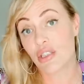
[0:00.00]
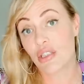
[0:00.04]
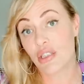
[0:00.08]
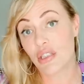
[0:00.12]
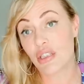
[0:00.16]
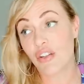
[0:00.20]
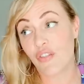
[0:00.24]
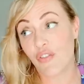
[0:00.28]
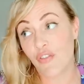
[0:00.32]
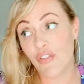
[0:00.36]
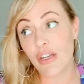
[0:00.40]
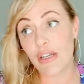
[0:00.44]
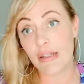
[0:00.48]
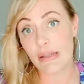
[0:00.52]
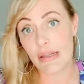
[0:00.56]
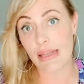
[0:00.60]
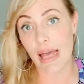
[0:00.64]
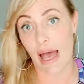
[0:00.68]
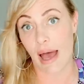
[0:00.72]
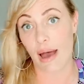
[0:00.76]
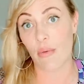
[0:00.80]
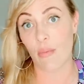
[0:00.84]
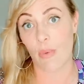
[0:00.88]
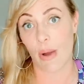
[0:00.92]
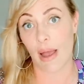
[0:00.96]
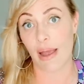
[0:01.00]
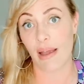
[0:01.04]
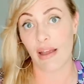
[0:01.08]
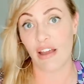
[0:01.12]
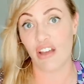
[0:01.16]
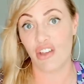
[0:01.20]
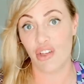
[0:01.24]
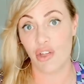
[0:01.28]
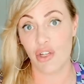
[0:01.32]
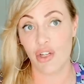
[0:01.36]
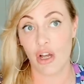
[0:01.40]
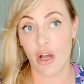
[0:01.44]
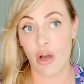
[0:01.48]
to feel that way,
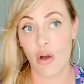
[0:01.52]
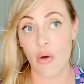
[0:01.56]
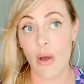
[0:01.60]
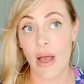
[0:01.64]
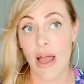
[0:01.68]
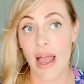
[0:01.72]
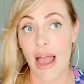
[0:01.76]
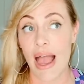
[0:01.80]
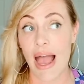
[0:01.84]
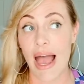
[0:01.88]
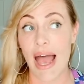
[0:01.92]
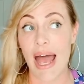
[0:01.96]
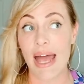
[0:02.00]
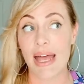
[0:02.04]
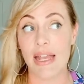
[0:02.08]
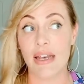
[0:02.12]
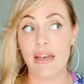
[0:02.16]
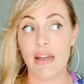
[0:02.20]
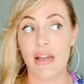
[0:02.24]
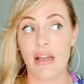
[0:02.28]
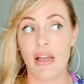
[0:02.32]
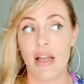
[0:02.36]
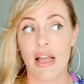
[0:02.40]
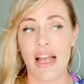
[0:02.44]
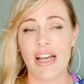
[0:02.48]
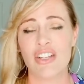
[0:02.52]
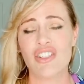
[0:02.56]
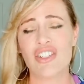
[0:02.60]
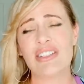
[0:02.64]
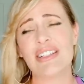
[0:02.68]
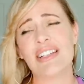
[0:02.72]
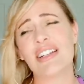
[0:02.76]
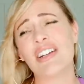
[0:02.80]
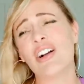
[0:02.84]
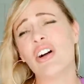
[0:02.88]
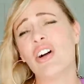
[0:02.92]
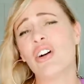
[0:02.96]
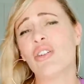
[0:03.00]
you know? And she's
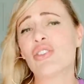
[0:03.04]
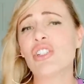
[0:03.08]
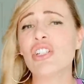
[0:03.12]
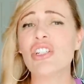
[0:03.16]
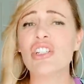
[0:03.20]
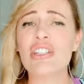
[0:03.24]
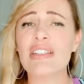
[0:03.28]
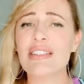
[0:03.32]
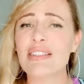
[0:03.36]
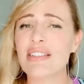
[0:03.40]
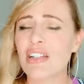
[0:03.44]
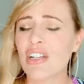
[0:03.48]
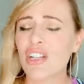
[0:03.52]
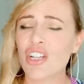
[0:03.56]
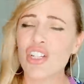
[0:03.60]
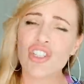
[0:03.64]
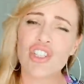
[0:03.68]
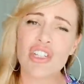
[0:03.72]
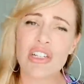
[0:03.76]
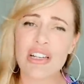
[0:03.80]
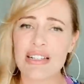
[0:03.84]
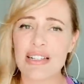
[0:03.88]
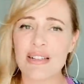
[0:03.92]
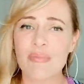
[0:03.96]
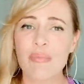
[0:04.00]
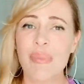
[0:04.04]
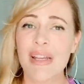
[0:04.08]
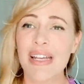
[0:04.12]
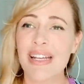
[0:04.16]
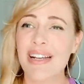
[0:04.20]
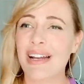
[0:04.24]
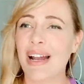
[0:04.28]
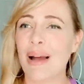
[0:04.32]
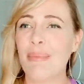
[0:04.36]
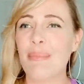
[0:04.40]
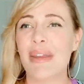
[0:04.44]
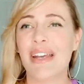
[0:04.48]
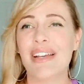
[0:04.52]
like, oh, she just, she doesn't mean
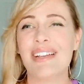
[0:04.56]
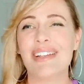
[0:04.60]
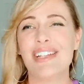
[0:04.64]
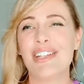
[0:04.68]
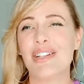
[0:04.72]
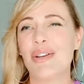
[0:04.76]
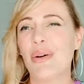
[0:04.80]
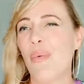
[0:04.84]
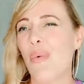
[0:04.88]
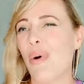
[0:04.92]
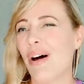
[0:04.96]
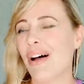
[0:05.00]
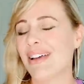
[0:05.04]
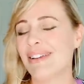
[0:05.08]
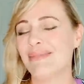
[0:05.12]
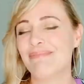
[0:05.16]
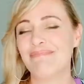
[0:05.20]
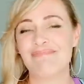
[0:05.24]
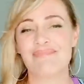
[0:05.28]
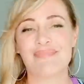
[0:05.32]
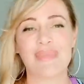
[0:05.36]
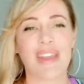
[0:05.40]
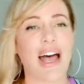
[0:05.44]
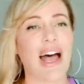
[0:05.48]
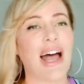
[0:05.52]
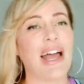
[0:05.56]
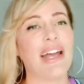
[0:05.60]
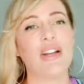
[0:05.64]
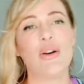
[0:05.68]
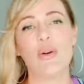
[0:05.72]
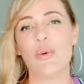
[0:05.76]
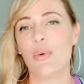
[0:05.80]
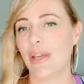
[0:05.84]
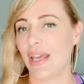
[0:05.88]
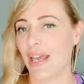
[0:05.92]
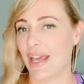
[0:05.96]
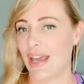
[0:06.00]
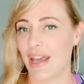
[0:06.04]
it. I'm like, you know what? I
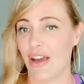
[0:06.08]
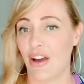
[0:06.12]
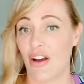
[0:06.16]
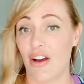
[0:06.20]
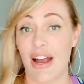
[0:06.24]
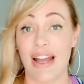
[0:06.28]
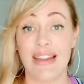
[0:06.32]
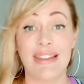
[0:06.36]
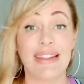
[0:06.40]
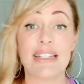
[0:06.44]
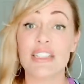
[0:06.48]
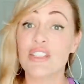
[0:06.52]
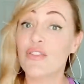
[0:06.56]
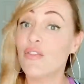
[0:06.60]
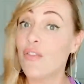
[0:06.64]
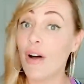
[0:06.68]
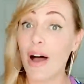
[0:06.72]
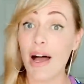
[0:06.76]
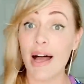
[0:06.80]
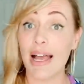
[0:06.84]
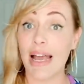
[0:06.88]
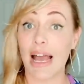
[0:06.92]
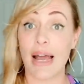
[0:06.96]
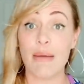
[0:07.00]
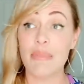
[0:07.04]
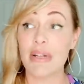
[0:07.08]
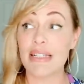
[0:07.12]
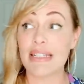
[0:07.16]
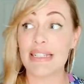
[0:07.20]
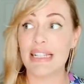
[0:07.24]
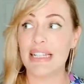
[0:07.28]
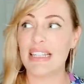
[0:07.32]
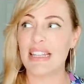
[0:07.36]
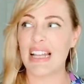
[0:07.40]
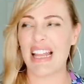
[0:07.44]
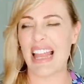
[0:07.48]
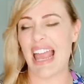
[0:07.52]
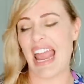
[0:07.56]
don't care. And that's fine. I'm not
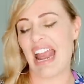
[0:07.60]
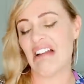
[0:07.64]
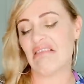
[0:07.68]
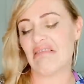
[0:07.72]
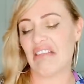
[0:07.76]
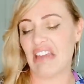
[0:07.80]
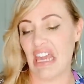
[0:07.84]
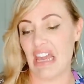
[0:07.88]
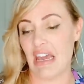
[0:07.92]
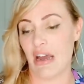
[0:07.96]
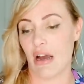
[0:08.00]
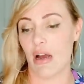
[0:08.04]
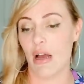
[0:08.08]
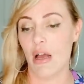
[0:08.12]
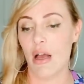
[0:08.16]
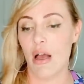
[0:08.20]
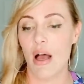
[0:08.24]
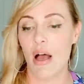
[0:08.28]
saying that. I don't care.